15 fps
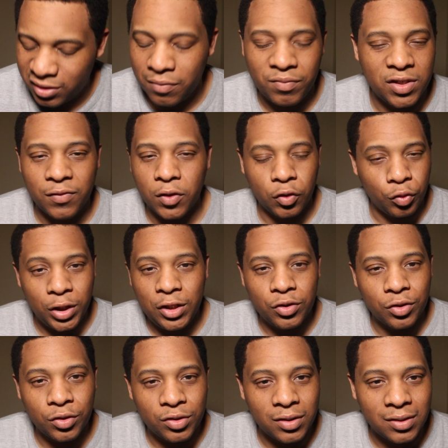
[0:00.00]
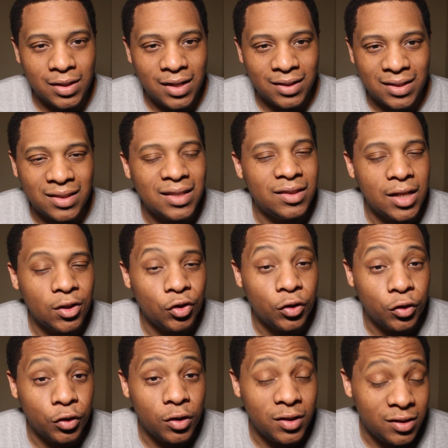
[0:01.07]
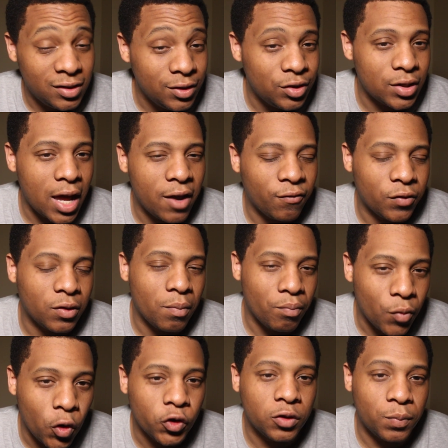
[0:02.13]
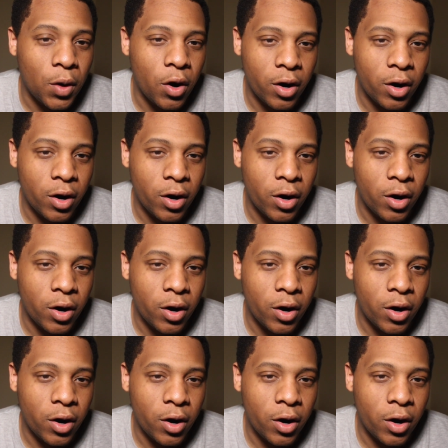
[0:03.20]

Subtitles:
some different creatures and things. I think they look good. The CGI for the most